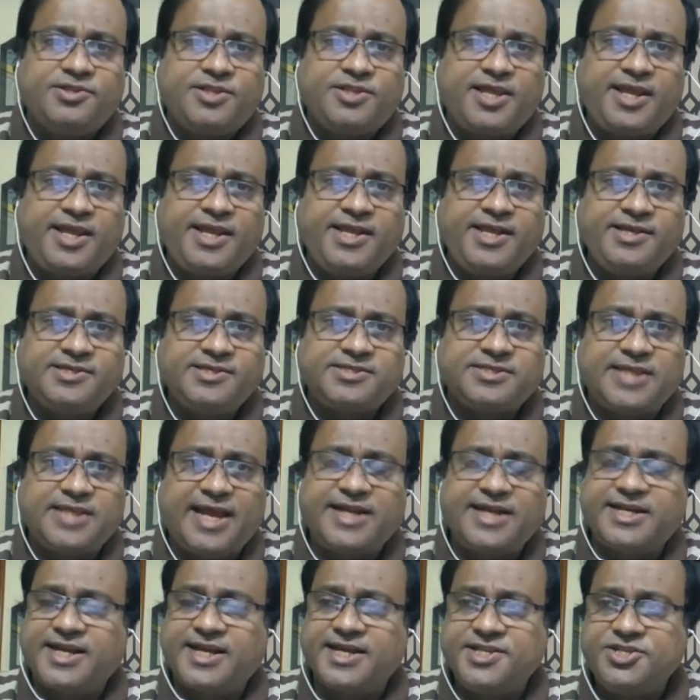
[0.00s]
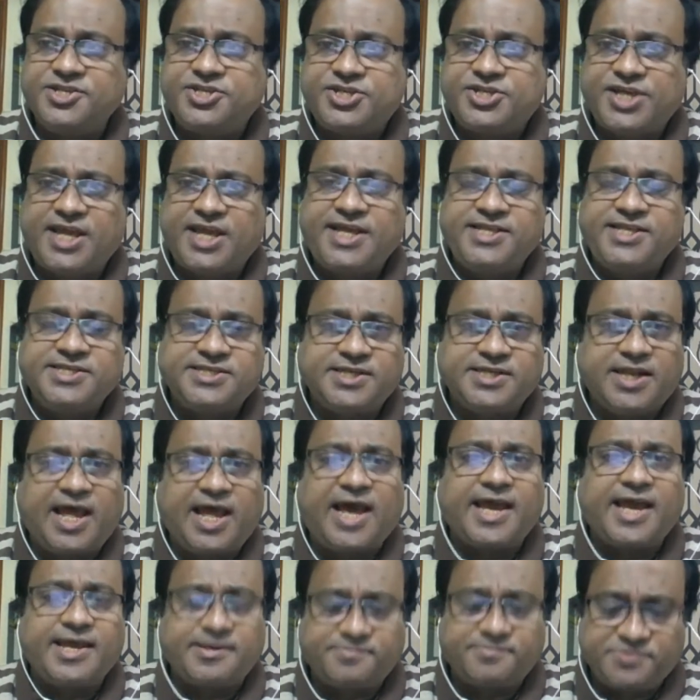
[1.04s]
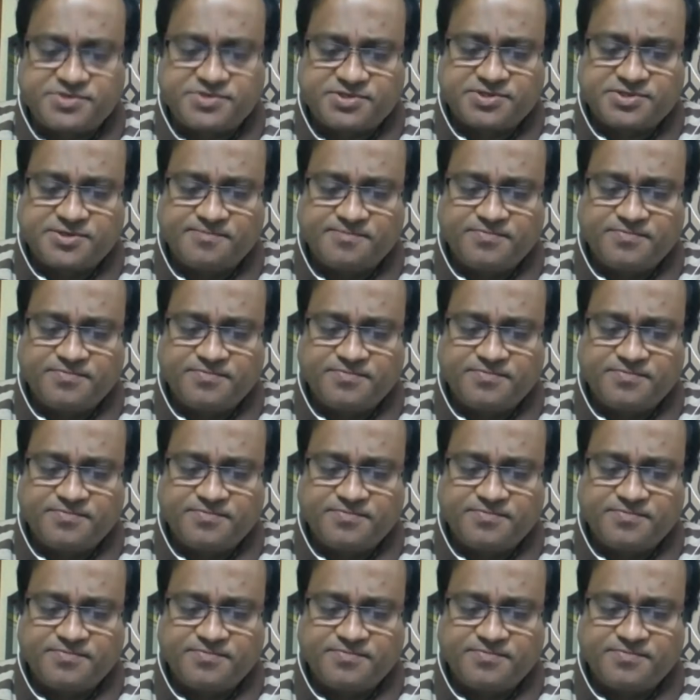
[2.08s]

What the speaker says: things that can change lives.